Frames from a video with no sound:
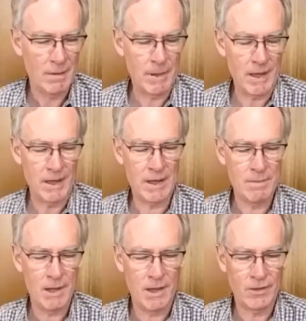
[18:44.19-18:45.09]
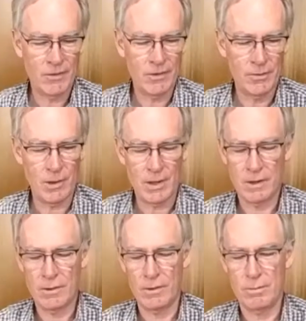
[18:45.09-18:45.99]
But he makes this wine
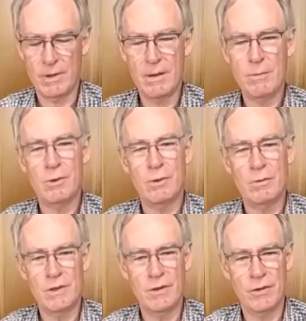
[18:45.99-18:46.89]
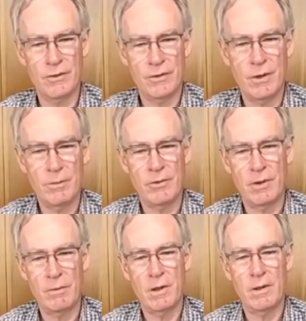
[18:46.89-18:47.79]
called Braemore, which is his top
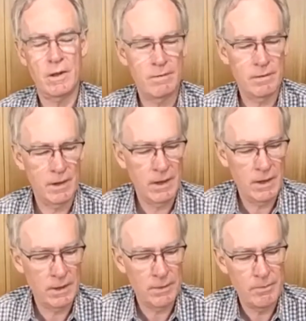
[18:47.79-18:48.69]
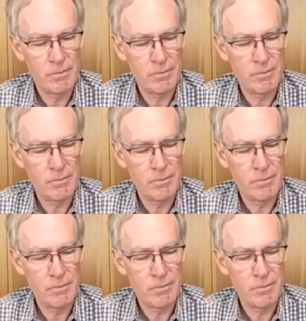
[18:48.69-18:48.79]
Semillon every year.